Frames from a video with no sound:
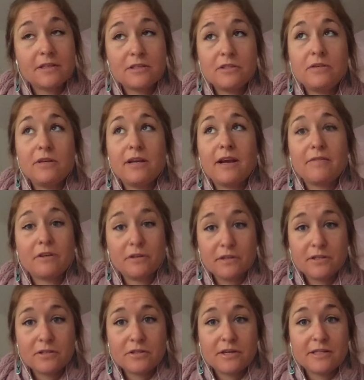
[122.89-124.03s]
because you can have
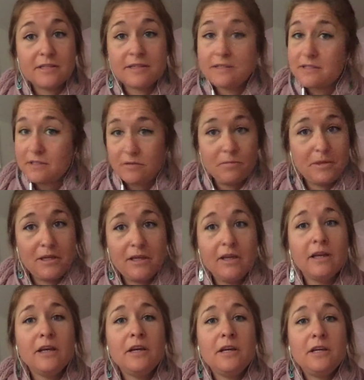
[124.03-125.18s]
career stress and still be,
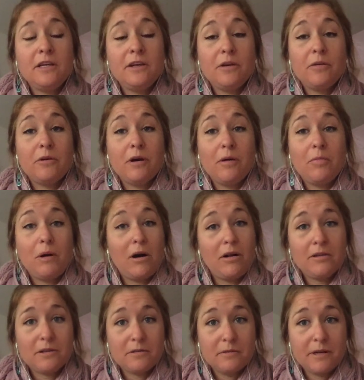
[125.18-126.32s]
a
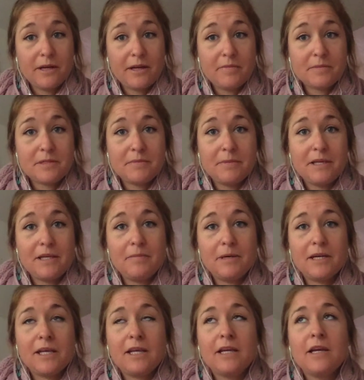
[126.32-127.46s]
baller when it comes to making
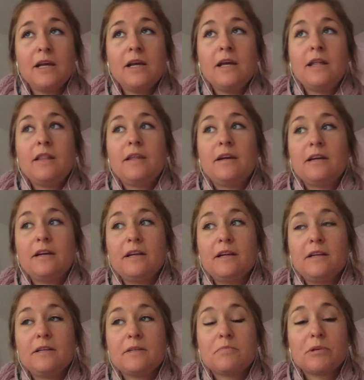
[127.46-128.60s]
money. There
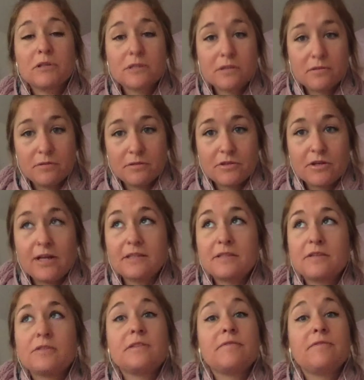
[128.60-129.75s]
is personal stress.
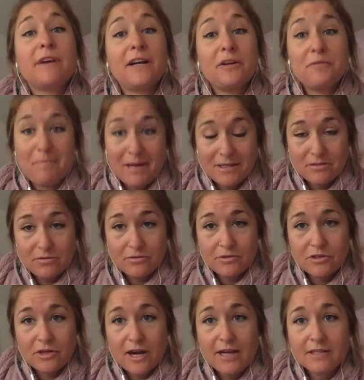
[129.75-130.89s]
There's environmental
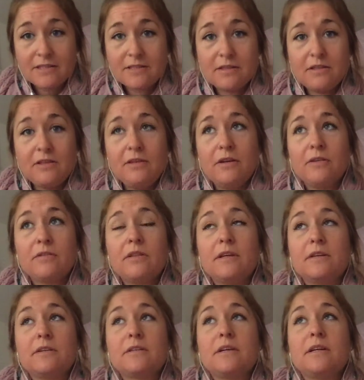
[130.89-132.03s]
stress.
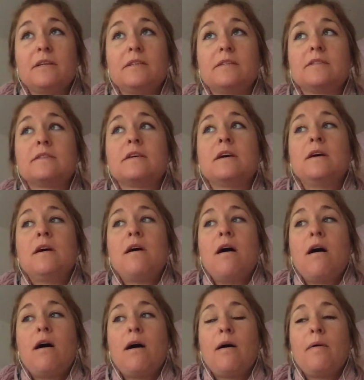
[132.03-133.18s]
There is
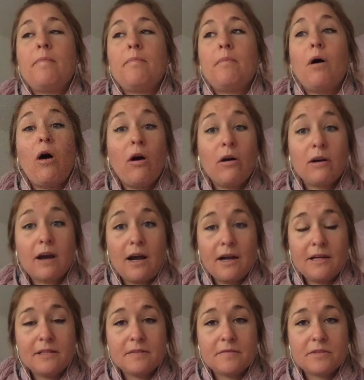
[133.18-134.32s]
all
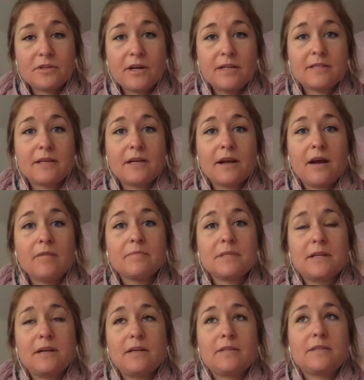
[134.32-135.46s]
kinds of stress that comes
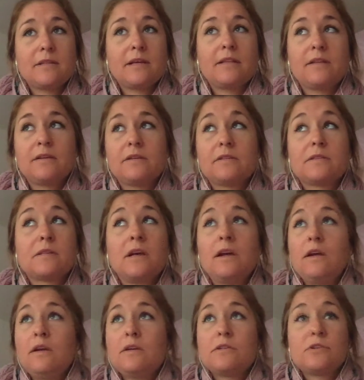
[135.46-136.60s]
at us. Like there's
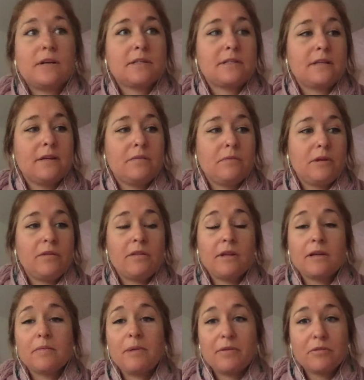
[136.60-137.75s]
stress that when you
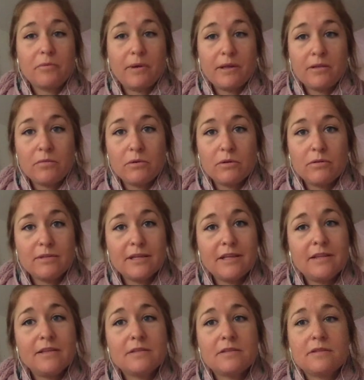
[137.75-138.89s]
think about the way the world
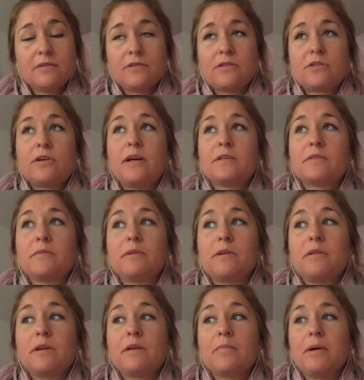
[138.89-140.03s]
is, there's stress when you
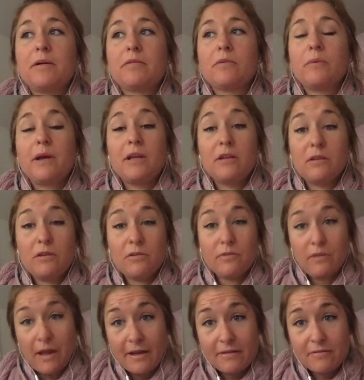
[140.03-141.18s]
think about the way your
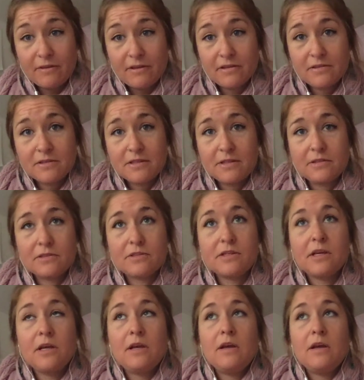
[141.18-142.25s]
life is. There's